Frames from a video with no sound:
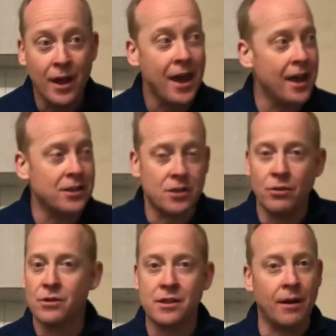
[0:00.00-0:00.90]
It's
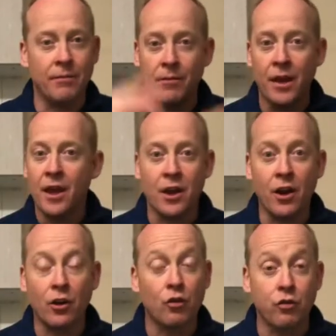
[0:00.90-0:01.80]
not some
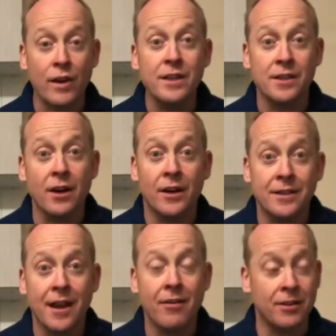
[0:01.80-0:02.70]
crazy idea.